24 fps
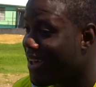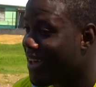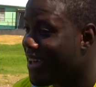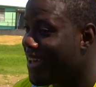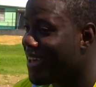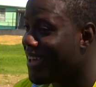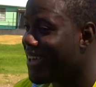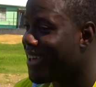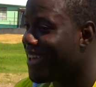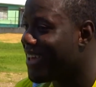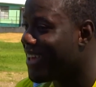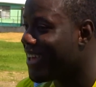
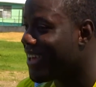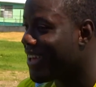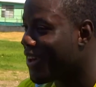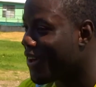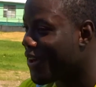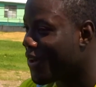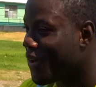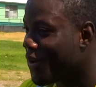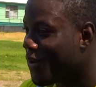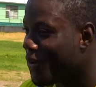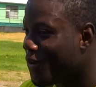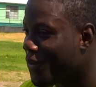I
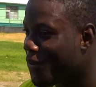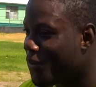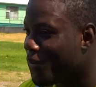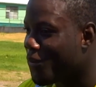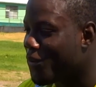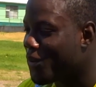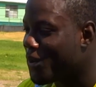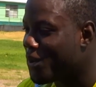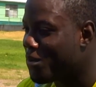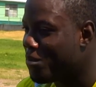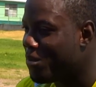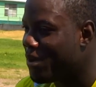
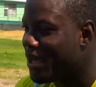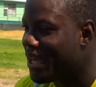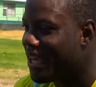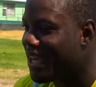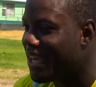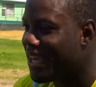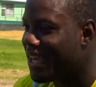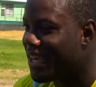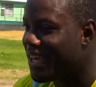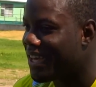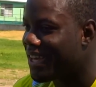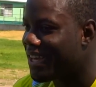would
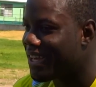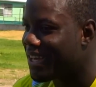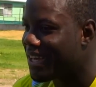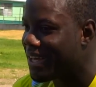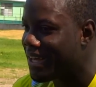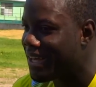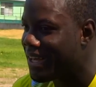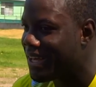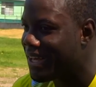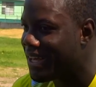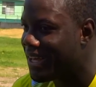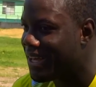be
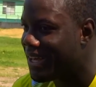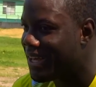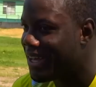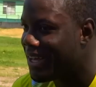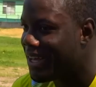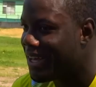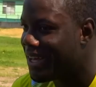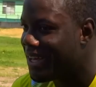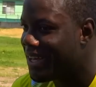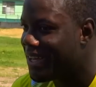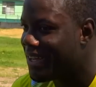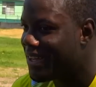
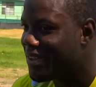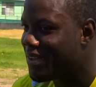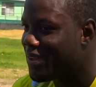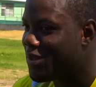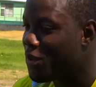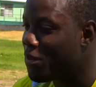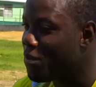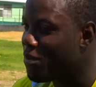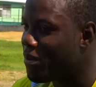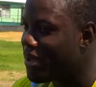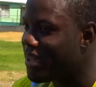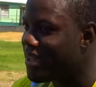
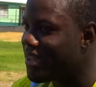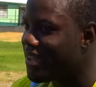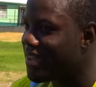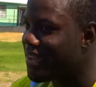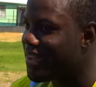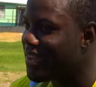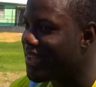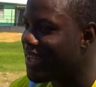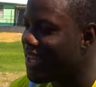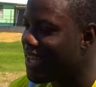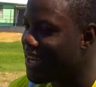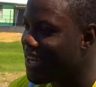stupid
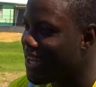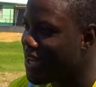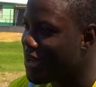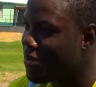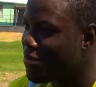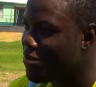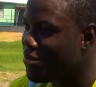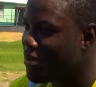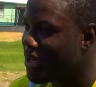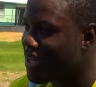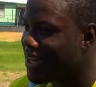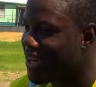to say
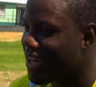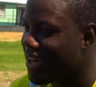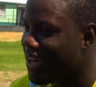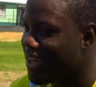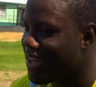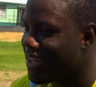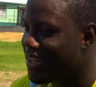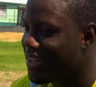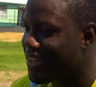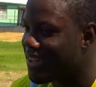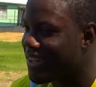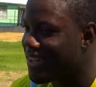that
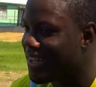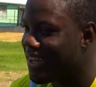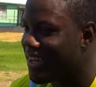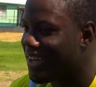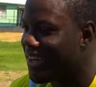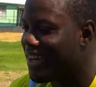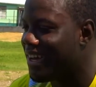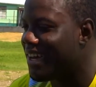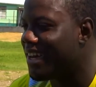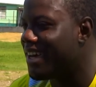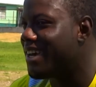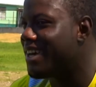because
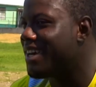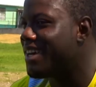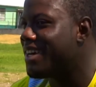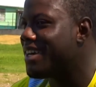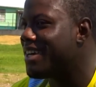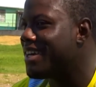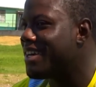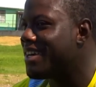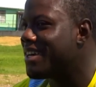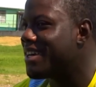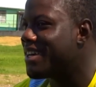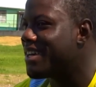
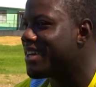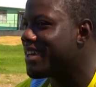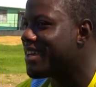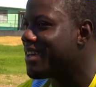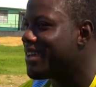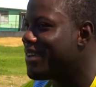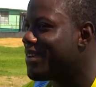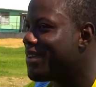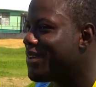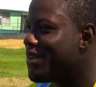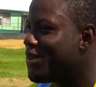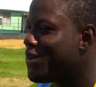I
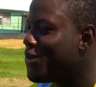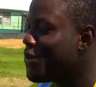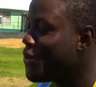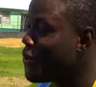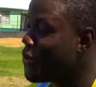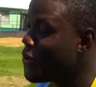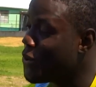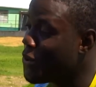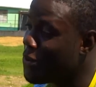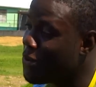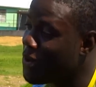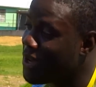
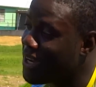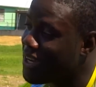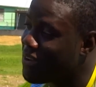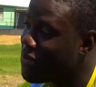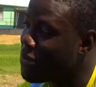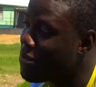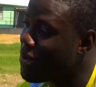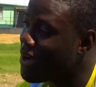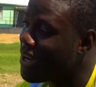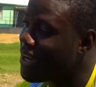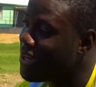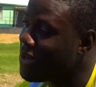don't know
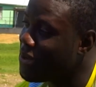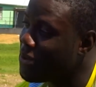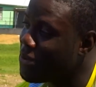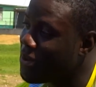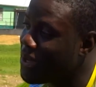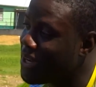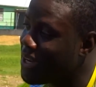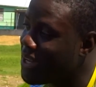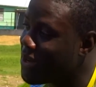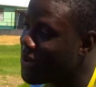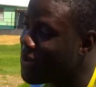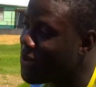what everybody
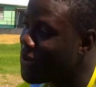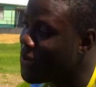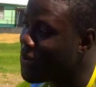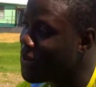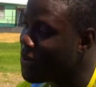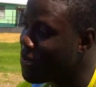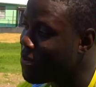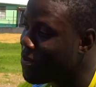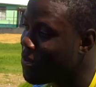do when they go